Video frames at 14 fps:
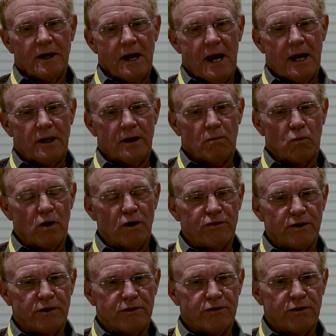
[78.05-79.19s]
And it
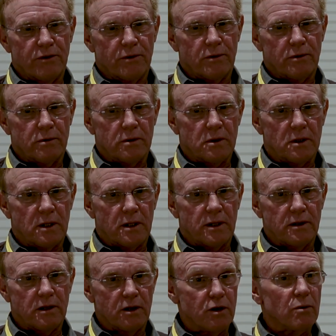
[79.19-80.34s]
wasn't until
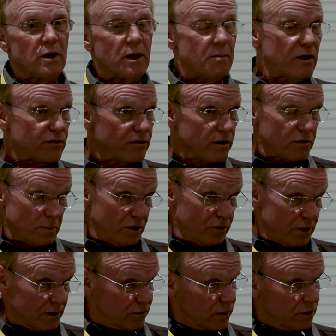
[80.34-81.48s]
literally about 6 months
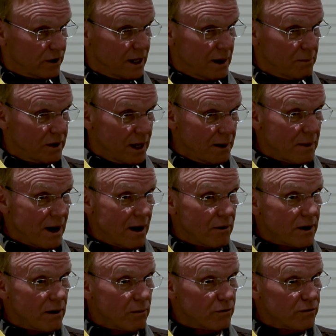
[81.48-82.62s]
after the game came
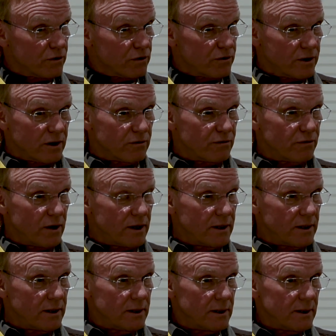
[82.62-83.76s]
out, I was visiting a
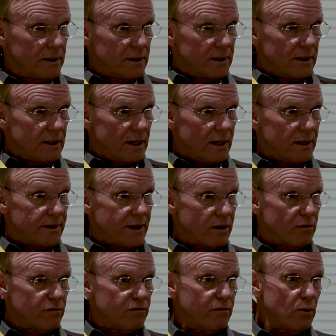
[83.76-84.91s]
friend down
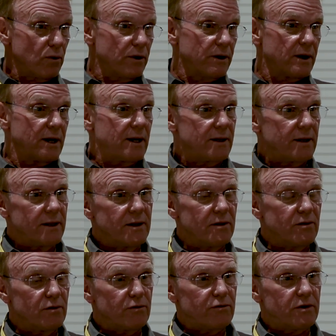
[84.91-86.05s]
in Florida, and
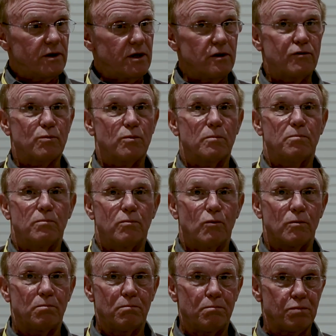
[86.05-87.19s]
his kids were
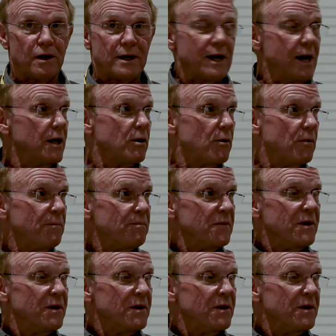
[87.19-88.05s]
playing Halo.